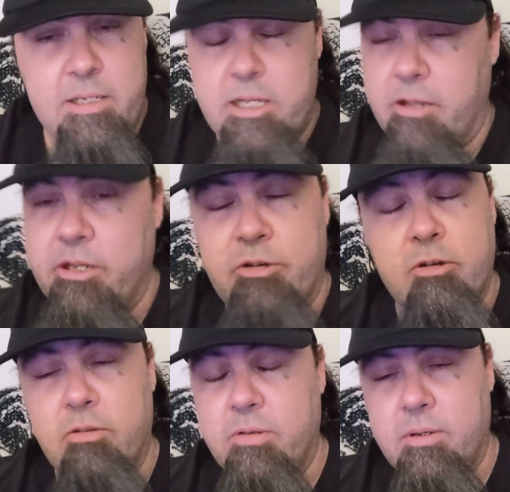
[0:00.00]
Tell the
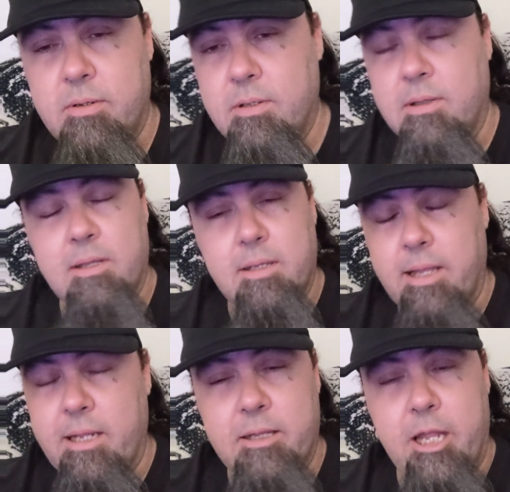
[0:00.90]
truth.
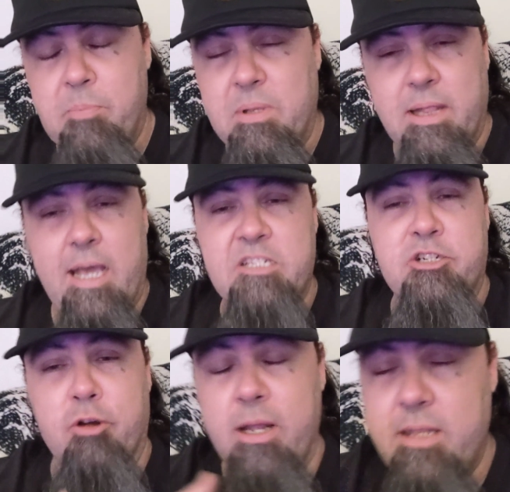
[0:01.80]
Let it be lanced.
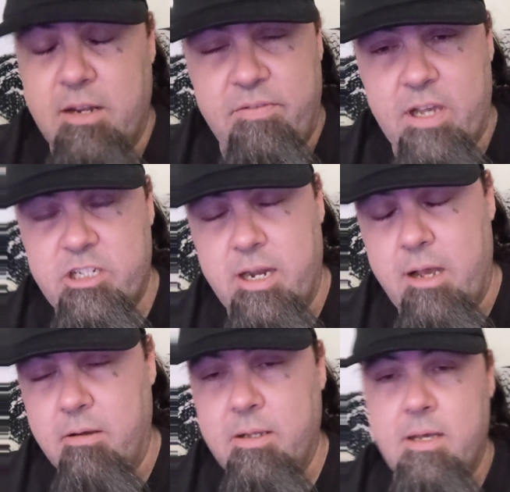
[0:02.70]
Drain the infection out.